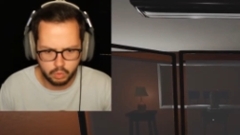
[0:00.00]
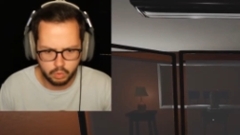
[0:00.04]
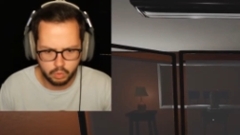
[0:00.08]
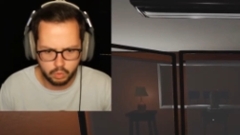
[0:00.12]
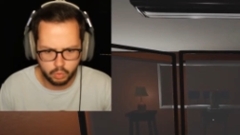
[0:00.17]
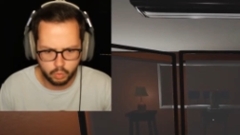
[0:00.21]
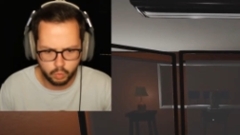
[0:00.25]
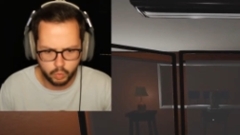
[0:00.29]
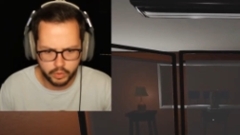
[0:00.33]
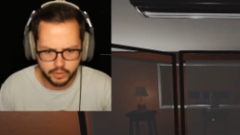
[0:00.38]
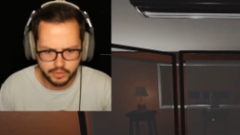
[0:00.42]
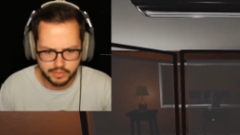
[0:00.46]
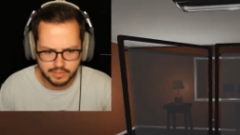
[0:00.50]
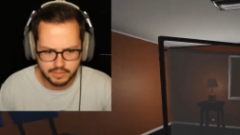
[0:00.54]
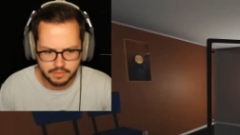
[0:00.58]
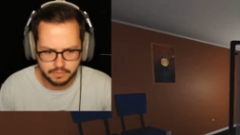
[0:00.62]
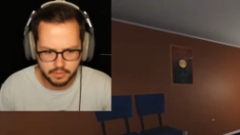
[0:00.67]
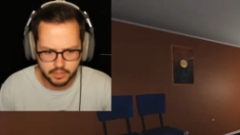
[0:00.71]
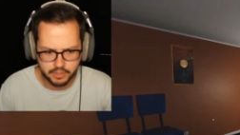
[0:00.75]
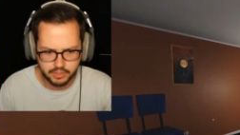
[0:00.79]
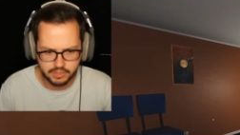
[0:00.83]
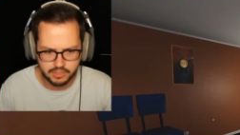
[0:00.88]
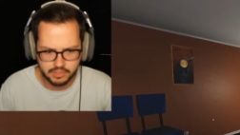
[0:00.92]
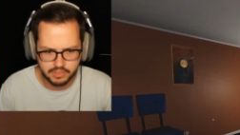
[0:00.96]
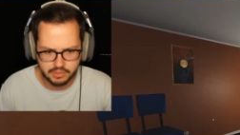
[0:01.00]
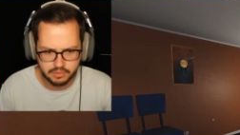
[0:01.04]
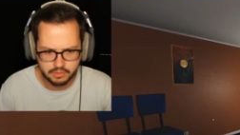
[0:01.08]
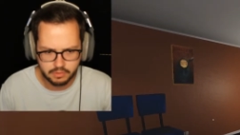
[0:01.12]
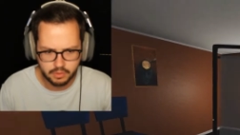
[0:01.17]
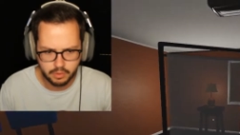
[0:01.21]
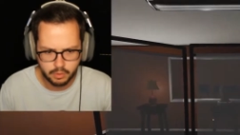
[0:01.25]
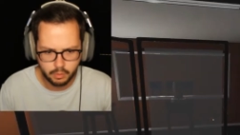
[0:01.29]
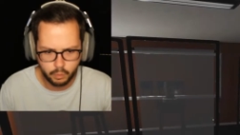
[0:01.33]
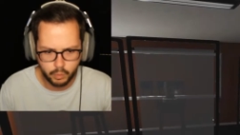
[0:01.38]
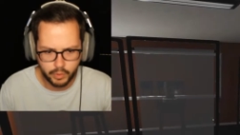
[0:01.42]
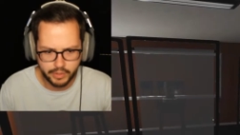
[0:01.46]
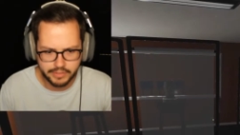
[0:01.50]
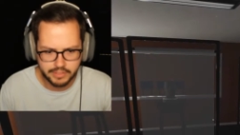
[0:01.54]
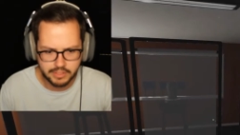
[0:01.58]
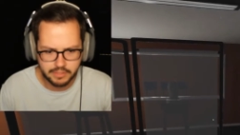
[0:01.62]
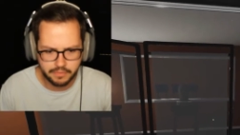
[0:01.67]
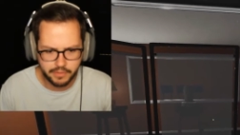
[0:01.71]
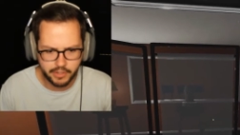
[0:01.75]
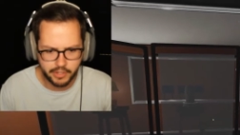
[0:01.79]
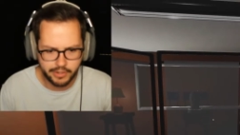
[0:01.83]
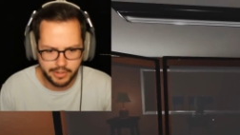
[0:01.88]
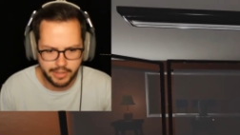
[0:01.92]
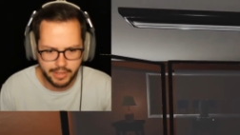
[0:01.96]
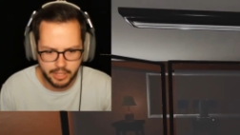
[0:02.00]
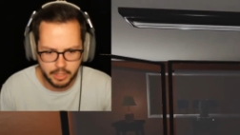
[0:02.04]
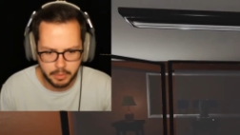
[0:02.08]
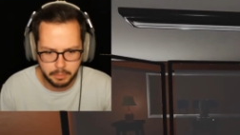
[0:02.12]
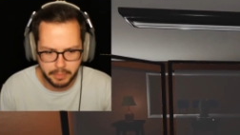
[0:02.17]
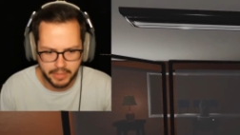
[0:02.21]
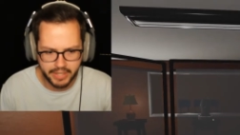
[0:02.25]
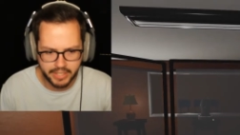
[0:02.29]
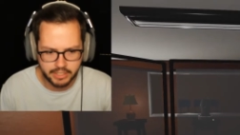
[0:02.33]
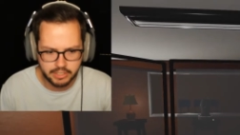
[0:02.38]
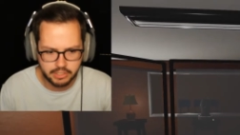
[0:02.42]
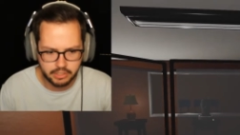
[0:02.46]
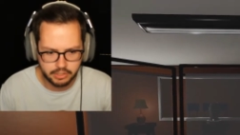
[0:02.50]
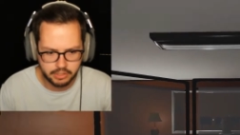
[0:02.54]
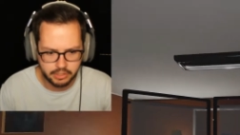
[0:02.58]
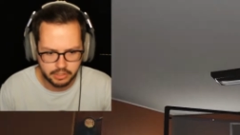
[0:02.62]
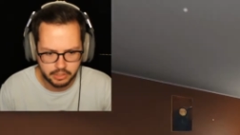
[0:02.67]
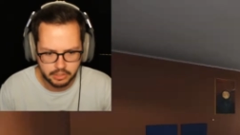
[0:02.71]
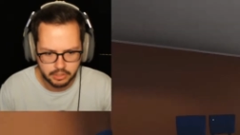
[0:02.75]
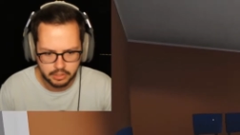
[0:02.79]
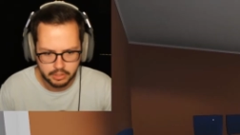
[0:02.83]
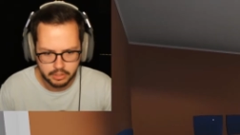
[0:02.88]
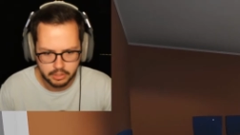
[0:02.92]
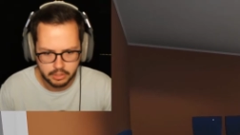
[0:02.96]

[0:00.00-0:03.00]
Oh, what is this? Why is there a head back here?